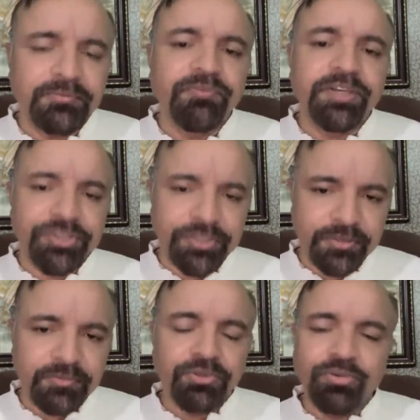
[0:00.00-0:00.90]
west.
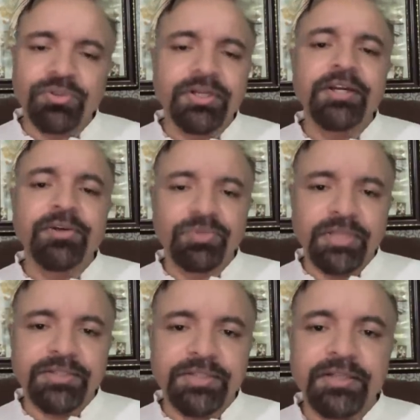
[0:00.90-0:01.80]
You don't really look
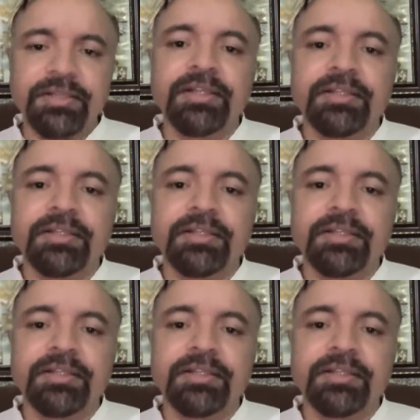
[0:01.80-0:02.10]
that side.